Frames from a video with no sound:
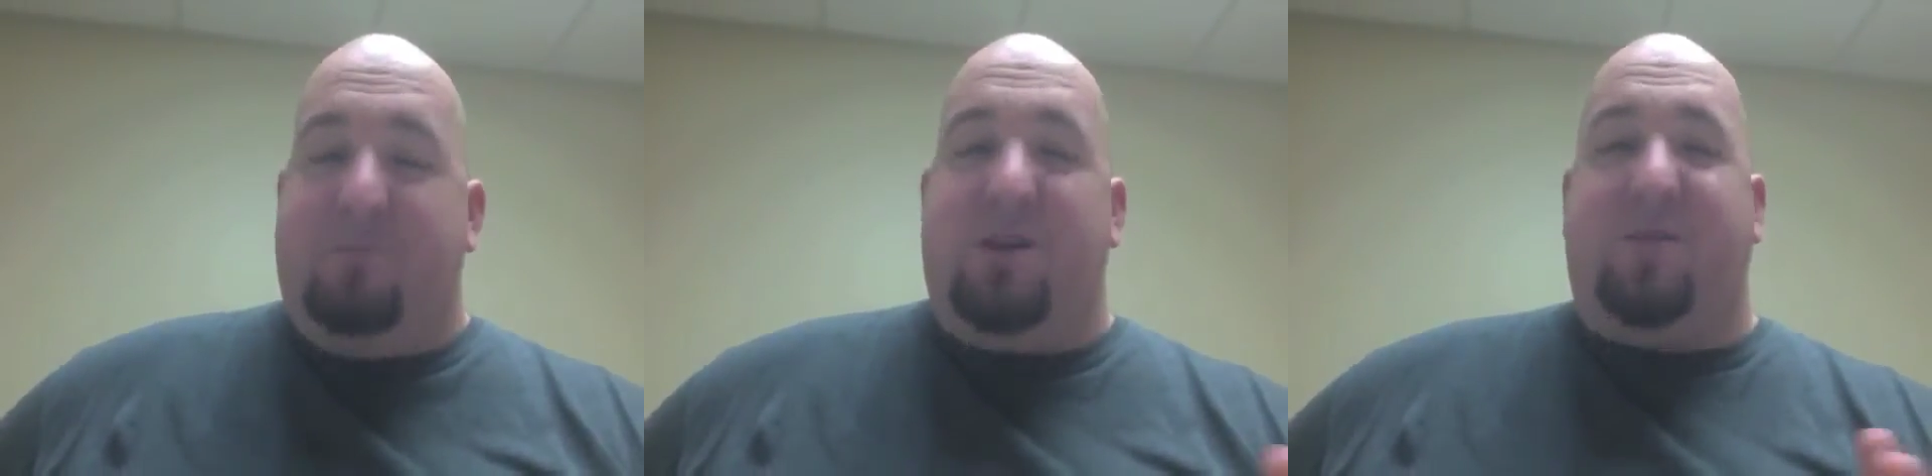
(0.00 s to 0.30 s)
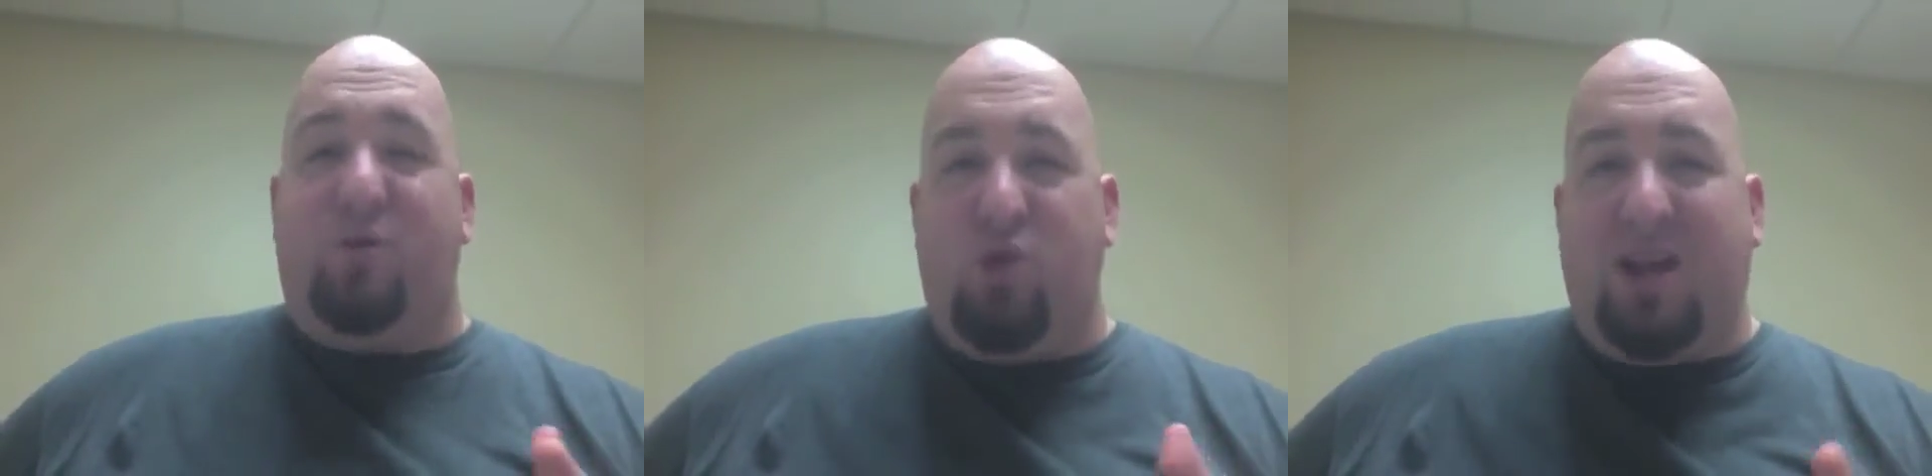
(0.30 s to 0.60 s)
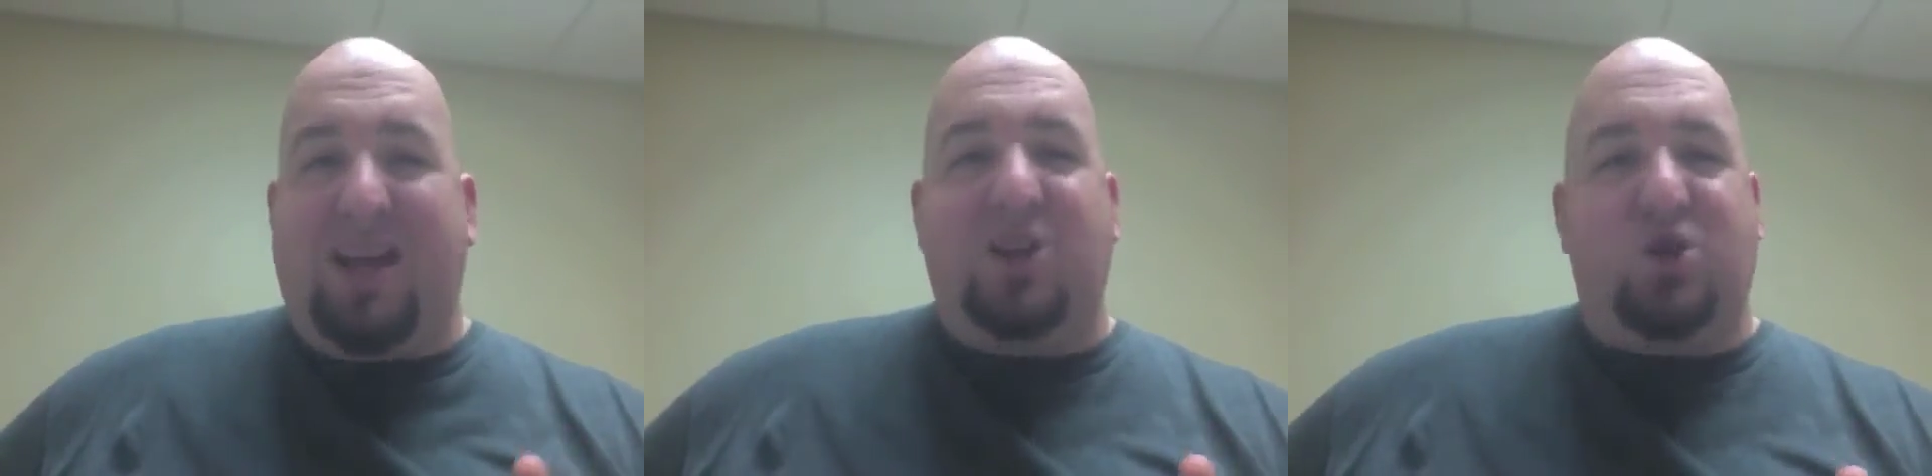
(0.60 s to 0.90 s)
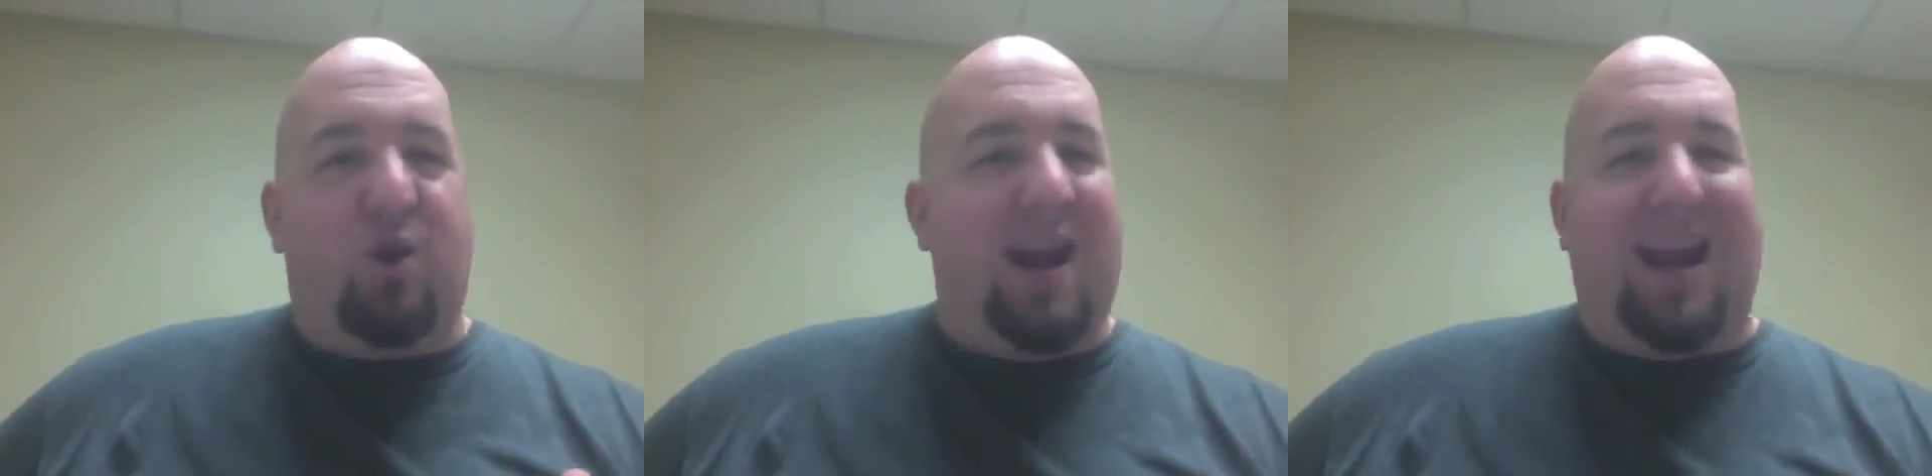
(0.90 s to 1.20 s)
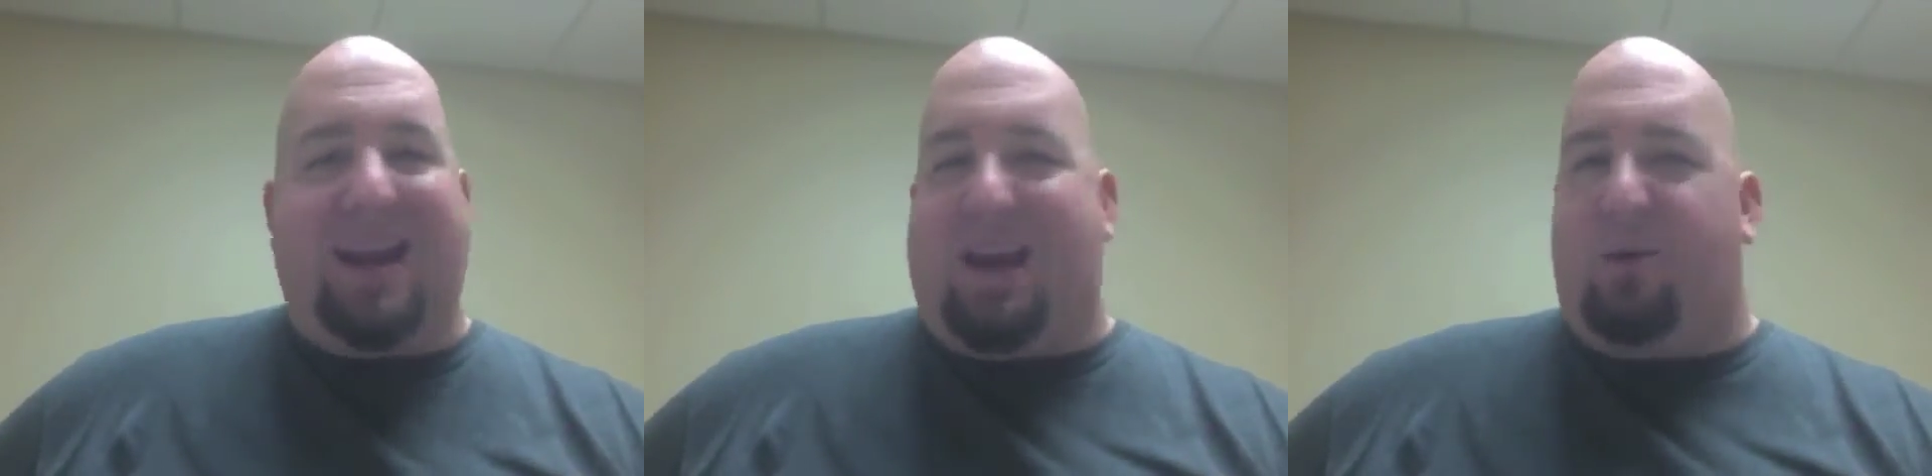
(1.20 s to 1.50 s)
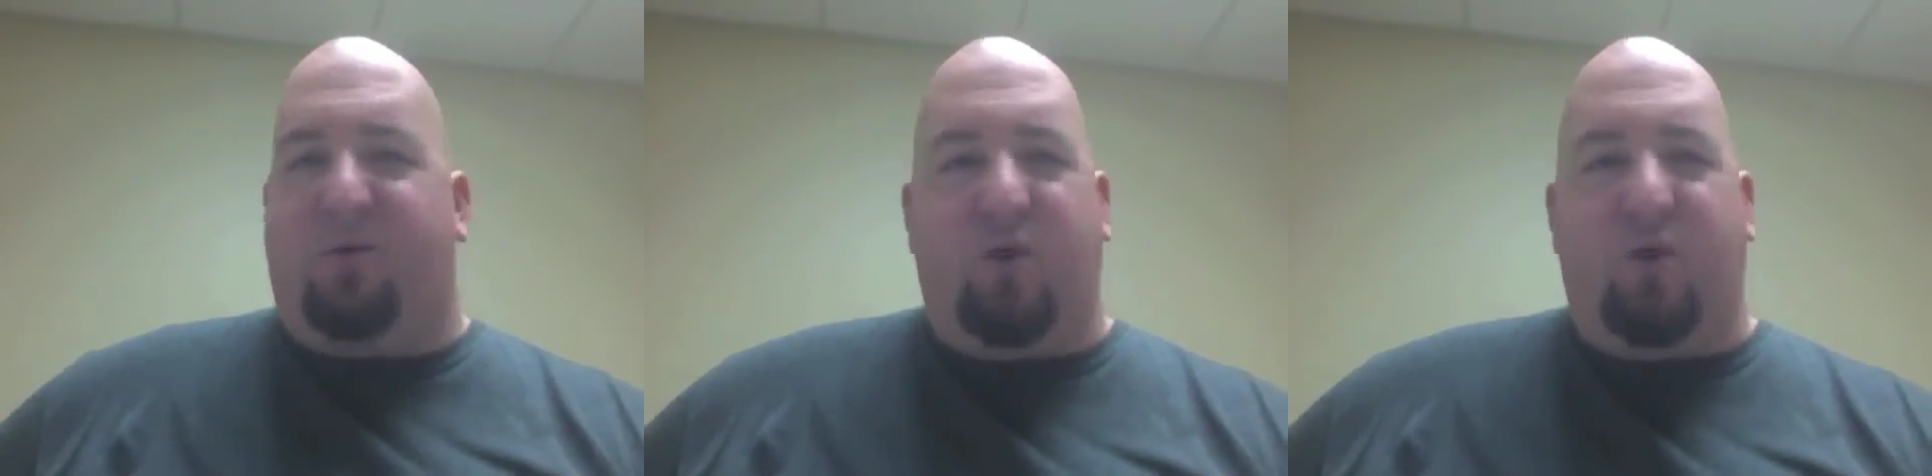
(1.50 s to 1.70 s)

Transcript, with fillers: But if you really enjoy hanging out with